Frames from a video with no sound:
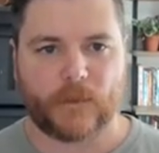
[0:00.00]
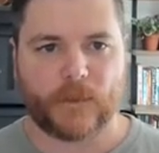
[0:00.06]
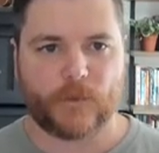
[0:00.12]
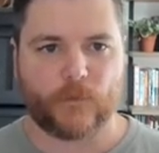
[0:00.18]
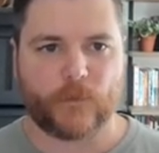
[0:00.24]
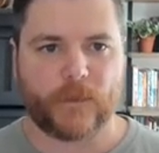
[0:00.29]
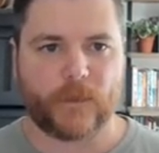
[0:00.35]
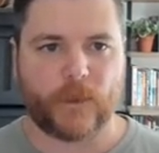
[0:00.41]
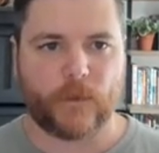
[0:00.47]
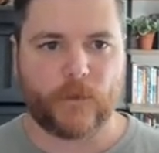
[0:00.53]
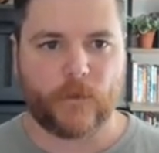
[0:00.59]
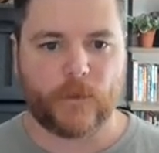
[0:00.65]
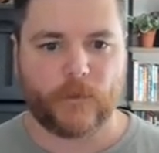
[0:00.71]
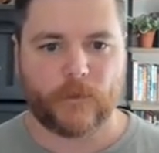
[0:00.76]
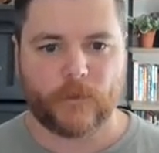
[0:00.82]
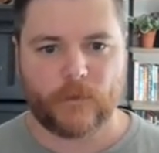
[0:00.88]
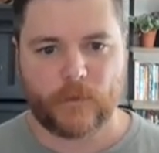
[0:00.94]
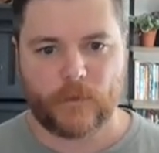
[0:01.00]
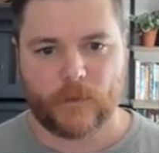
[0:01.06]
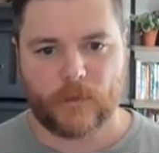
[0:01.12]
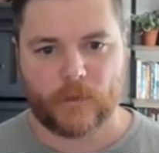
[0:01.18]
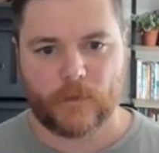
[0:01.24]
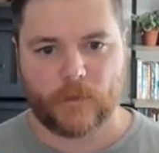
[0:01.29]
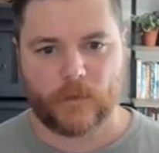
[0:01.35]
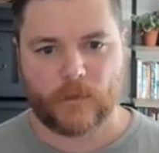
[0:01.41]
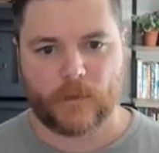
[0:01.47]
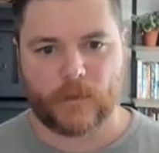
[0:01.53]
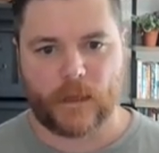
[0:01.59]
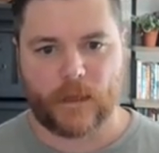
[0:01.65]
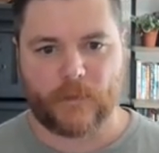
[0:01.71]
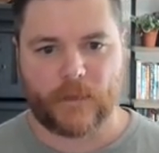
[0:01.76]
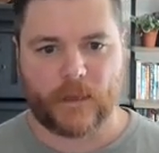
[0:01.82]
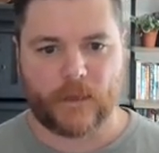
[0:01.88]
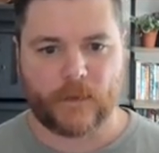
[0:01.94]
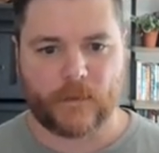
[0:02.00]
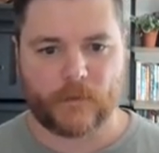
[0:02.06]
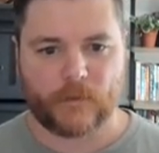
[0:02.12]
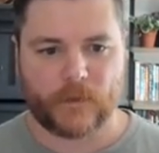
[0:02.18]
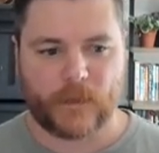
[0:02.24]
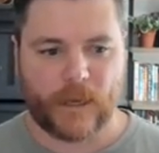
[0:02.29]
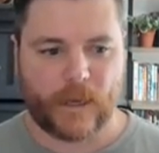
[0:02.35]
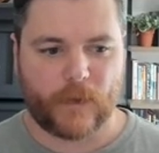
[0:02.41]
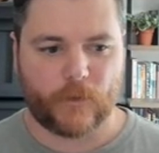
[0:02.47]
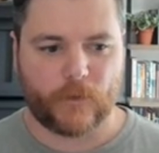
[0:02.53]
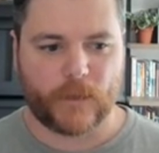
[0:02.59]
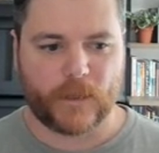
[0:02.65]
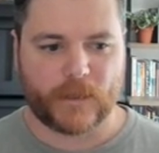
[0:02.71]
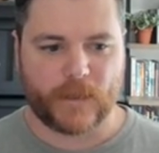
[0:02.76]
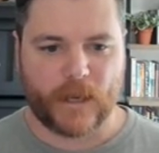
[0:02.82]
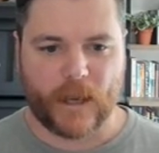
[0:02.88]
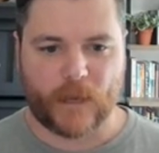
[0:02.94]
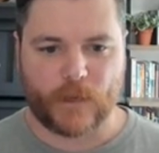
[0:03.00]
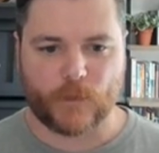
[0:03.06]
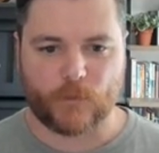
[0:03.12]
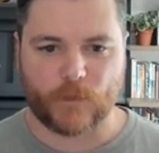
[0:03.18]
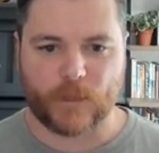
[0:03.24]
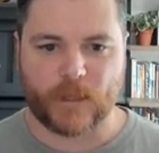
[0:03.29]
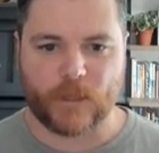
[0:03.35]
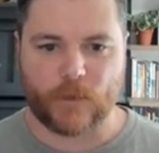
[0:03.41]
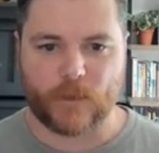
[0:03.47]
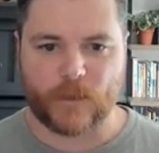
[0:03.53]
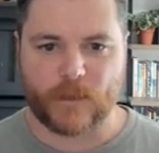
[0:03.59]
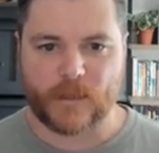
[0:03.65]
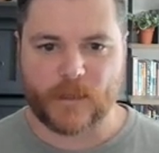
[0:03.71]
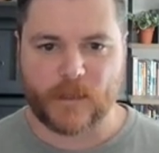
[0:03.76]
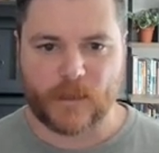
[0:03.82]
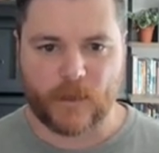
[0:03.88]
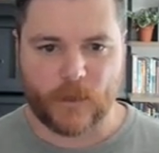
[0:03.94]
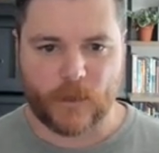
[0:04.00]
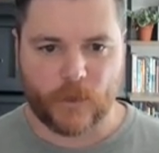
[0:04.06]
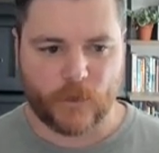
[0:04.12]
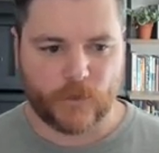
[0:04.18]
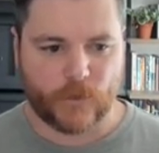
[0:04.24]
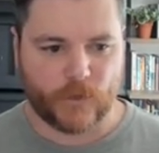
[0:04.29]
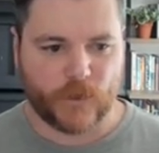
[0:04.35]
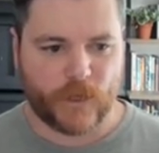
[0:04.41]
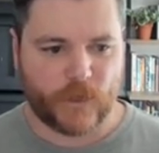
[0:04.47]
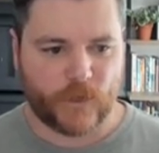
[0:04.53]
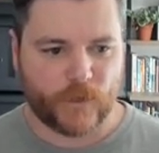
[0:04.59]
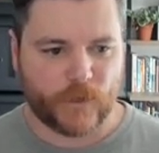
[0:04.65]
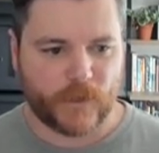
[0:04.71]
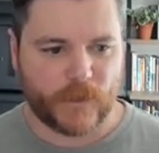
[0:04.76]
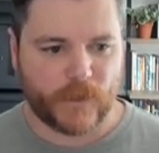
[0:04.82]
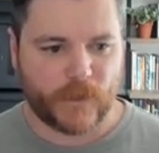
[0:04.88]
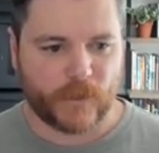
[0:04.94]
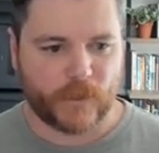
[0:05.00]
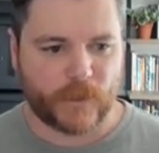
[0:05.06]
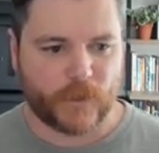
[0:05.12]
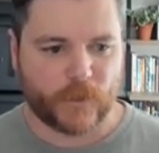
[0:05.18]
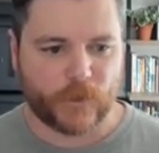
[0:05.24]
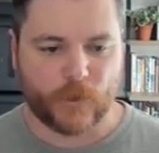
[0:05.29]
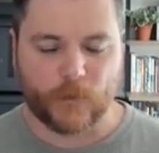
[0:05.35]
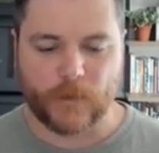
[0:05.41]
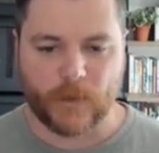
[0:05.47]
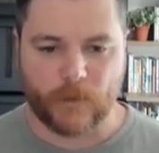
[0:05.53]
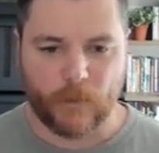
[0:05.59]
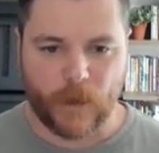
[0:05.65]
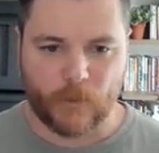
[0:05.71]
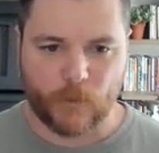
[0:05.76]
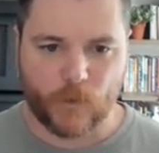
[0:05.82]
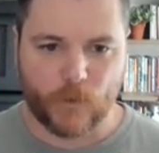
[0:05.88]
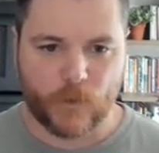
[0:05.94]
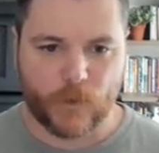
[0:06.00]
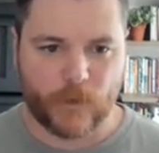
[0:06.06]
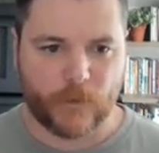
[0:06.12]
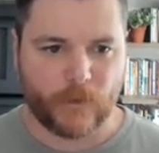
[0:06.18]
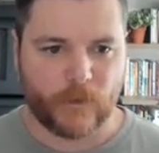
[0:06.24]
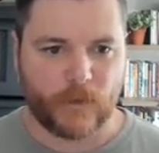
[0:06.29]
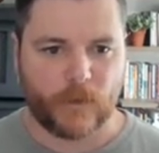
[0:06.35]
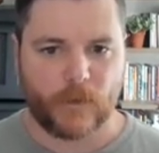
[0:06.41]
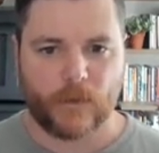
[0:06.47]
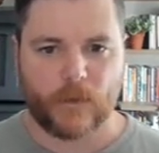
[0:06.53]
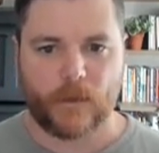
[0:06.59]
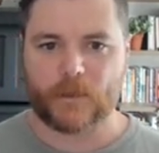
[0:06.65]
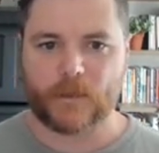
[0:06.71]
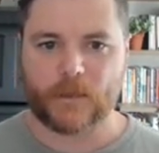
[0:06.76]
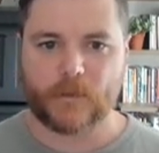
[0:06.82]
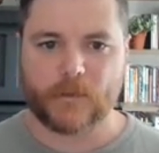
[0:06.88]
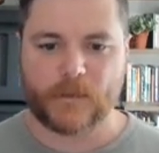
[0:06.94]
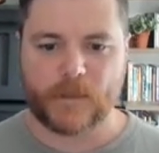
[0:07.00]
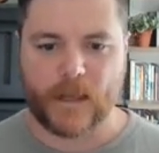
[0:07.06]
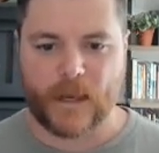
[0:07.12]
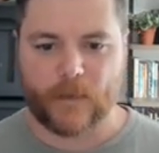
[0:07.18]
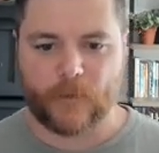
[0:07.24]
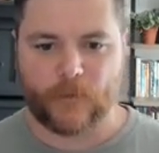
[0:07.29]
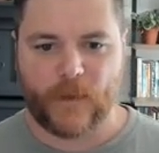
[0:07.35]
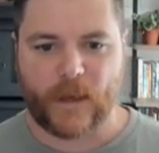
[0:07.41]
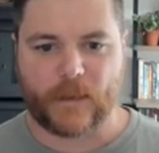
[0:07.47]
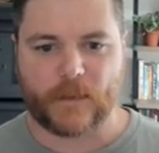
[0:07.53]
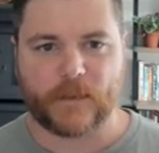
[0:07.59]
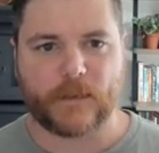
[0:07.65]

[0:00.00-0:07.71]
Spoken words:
Let's reload. And then now it's an actual link. You can see the cursor change. You can see the link show up in the bottom corner. And there's that effect.